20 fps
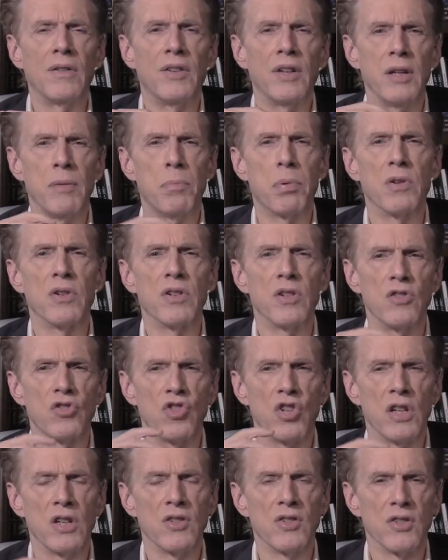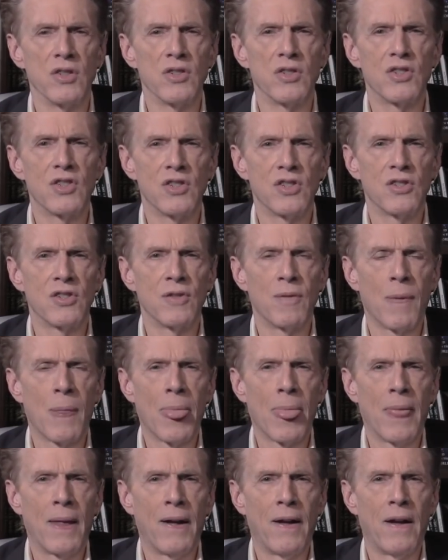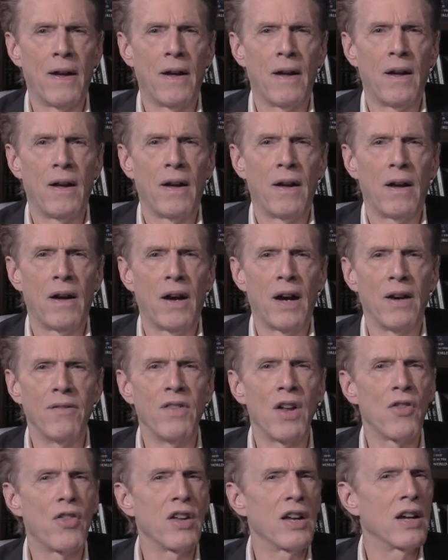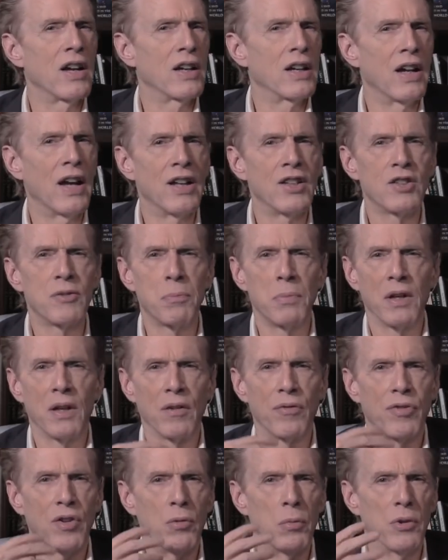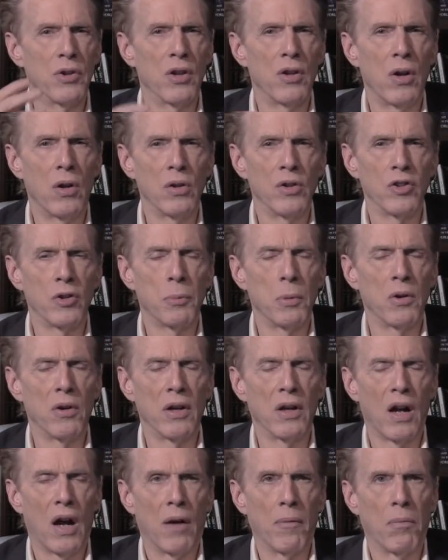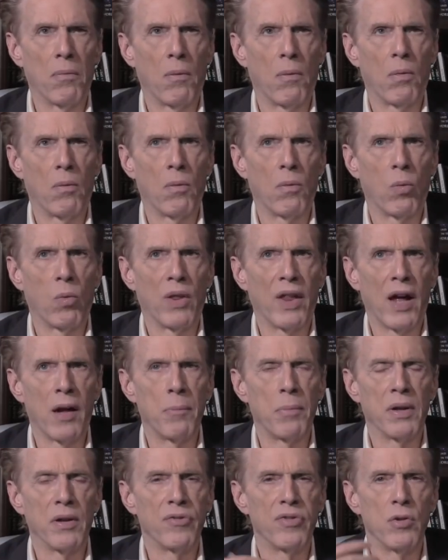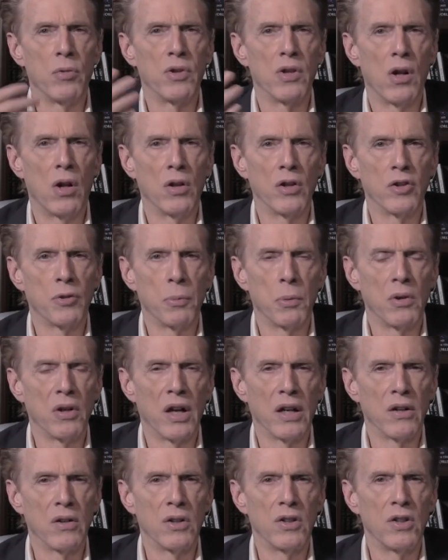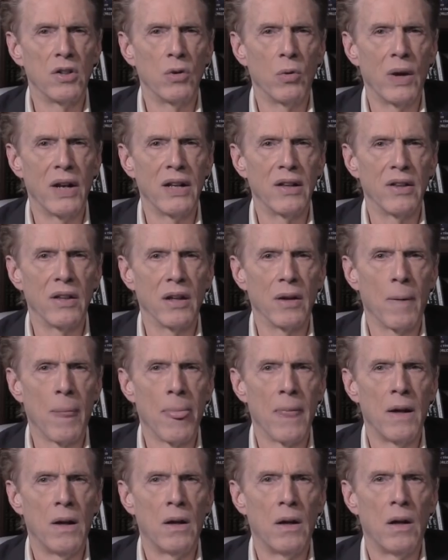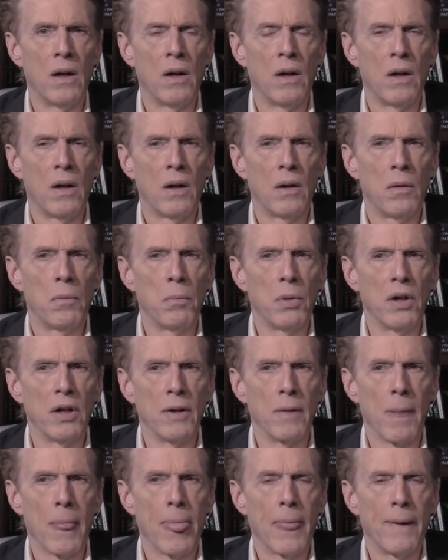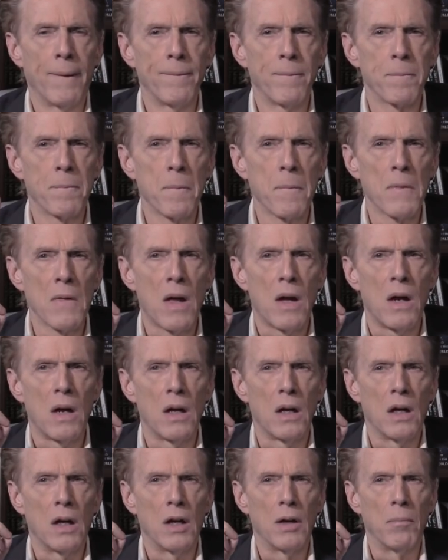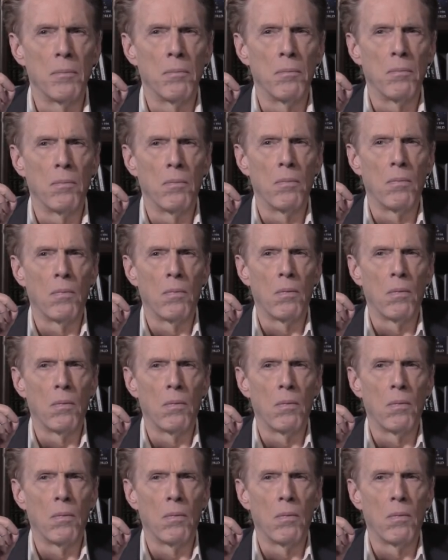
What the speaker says: deeper to Jesus. I have nothing against being filled with the Holy Spirit. Without being filled with the Holy Spirit, I couldn't do anything. But one